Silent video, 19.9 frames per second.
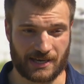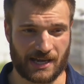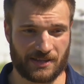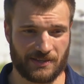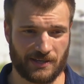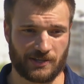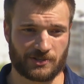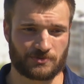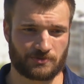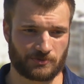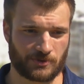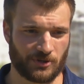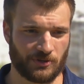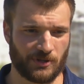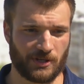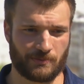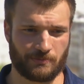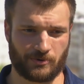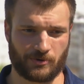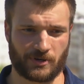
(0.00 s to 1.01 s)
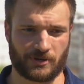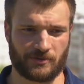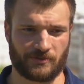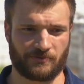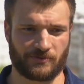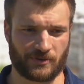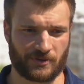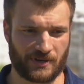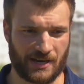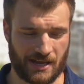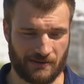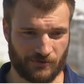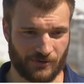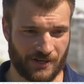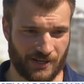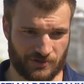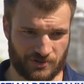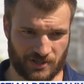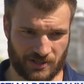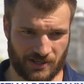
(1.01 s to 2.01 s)
I think it's really important for
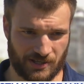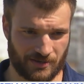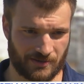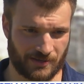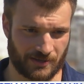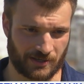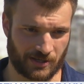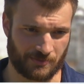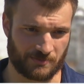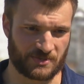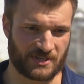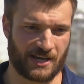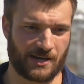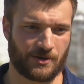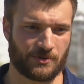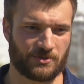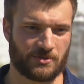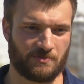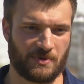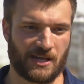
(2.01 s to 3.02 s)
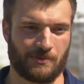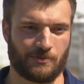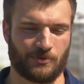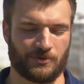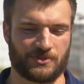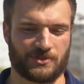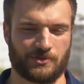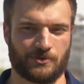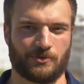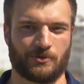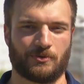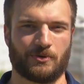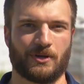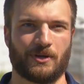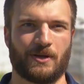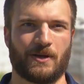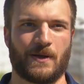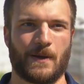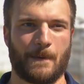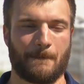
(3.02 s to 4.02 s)
every engineer that comes out to be able to
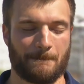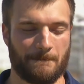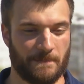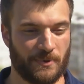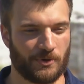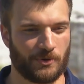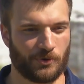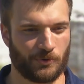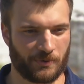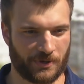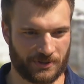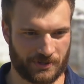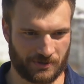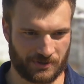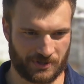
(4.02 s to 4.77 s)
build what they're